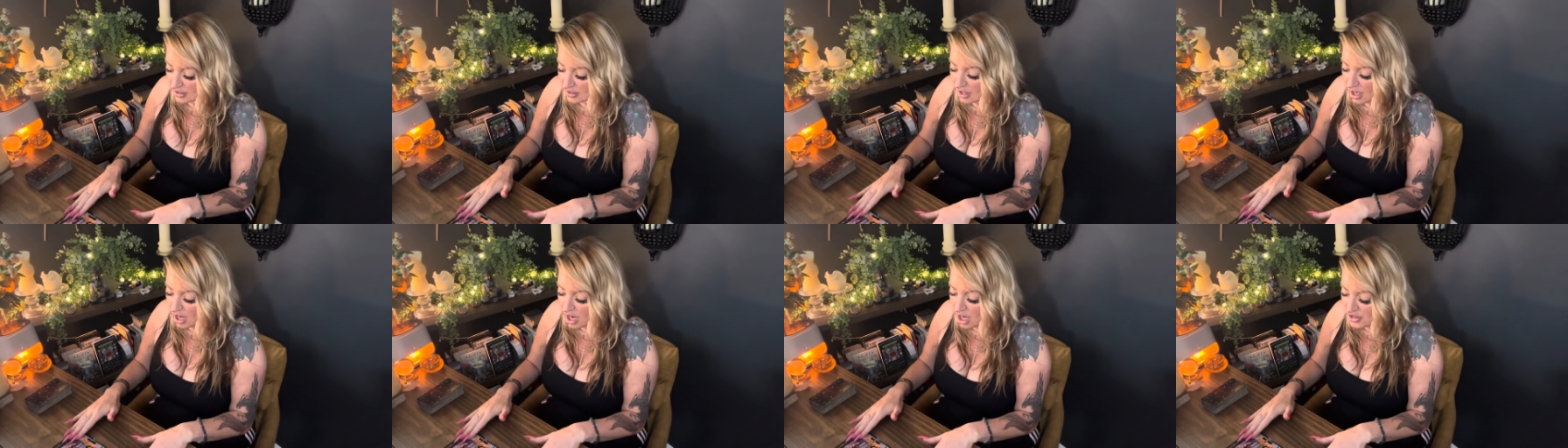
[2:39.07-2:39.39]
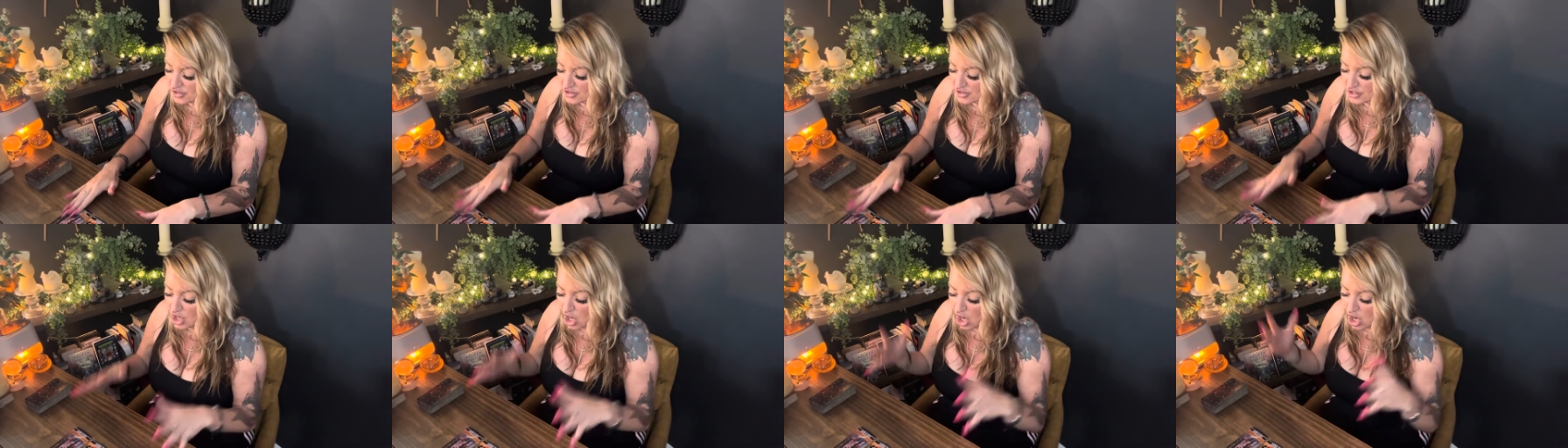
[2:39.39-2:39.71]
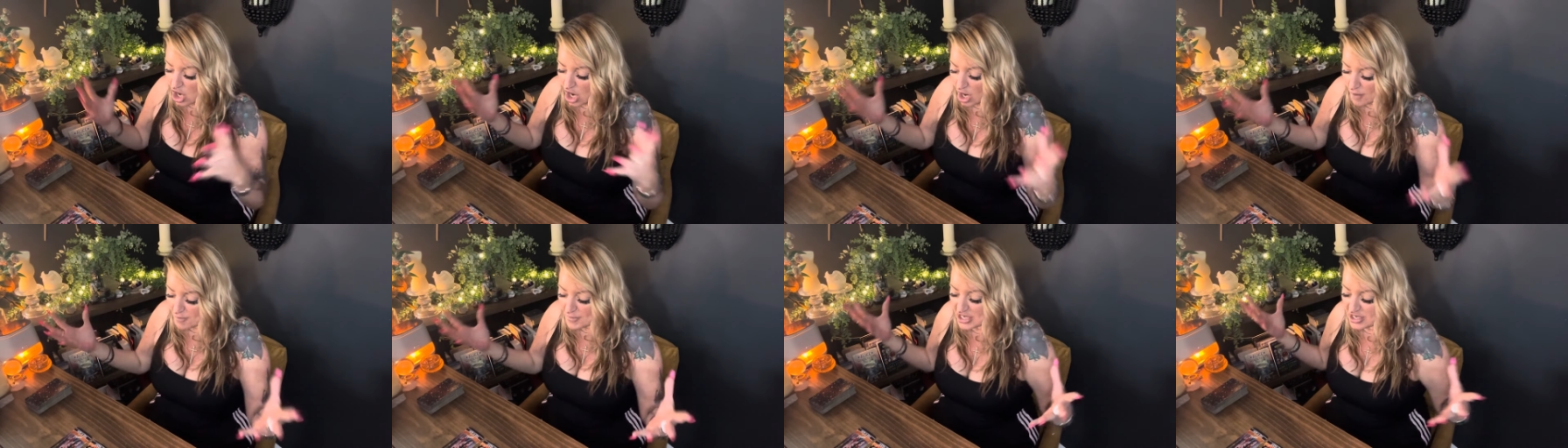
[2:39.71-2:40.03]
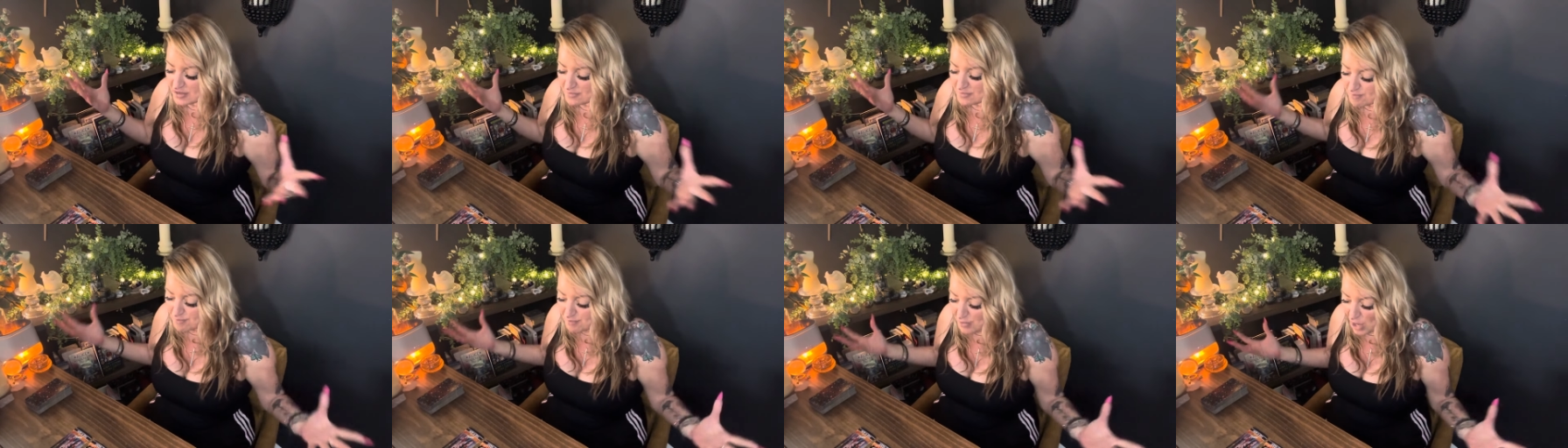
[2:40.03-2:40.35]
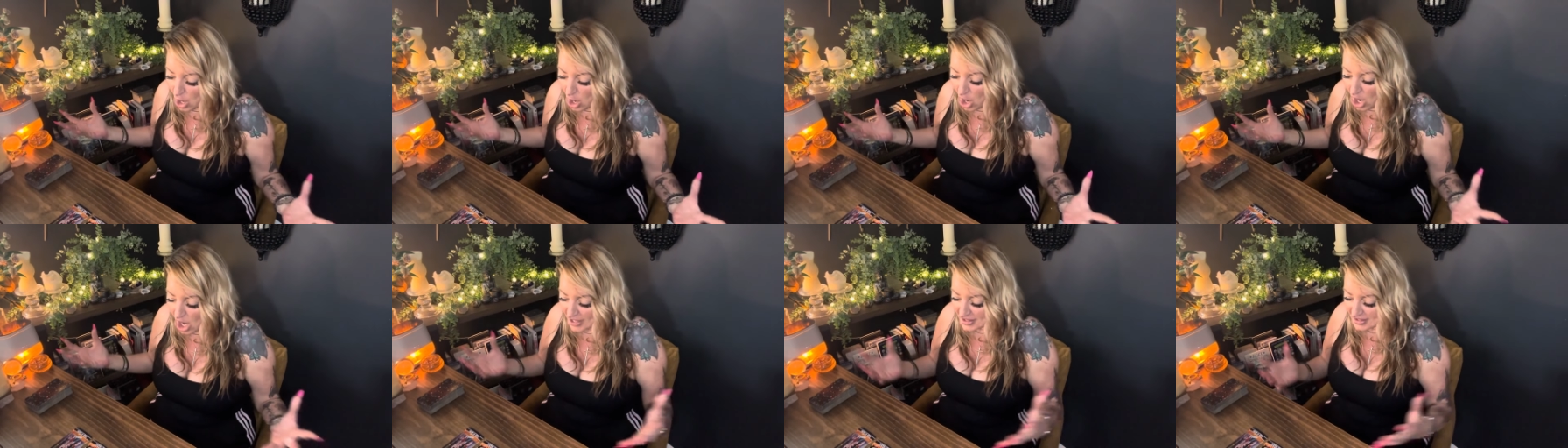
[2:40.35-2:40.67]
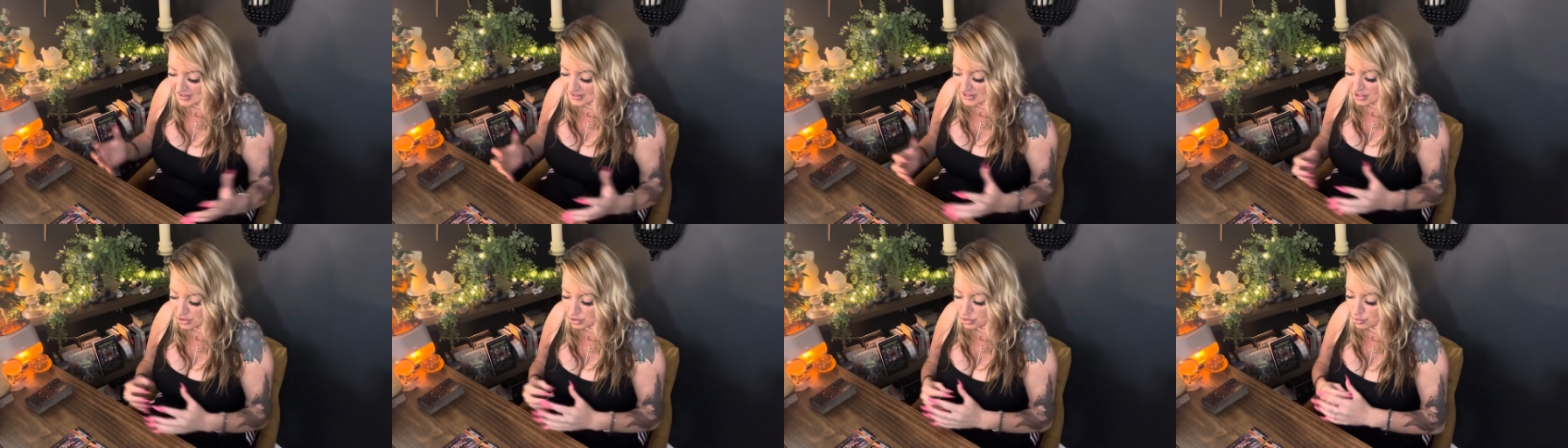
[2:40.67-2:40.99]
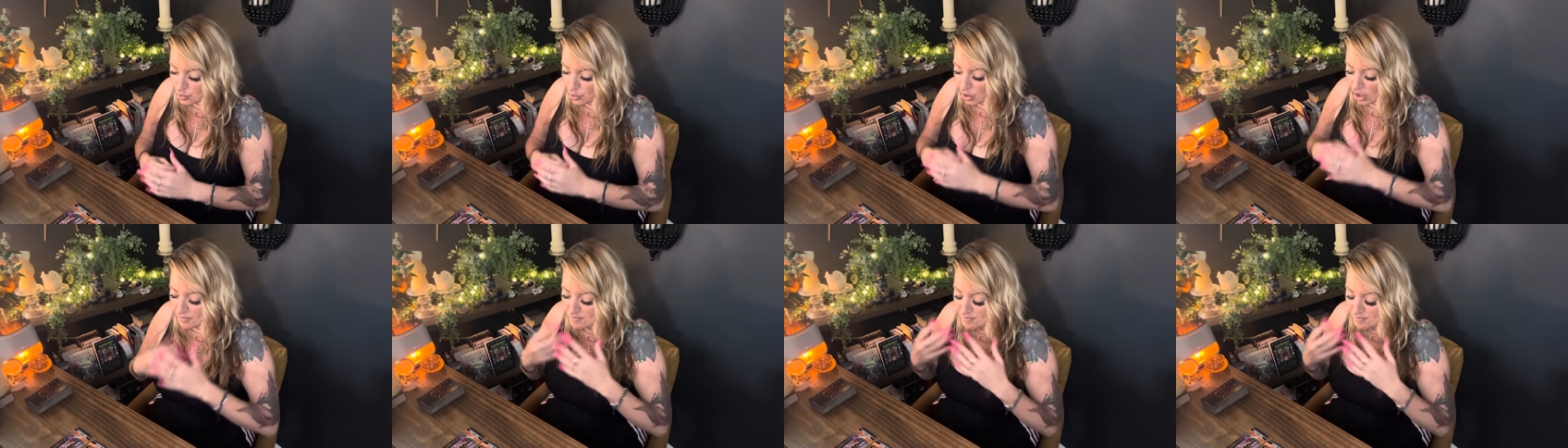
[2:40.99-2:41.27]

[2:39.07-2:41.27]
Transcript: uncommon bond. You are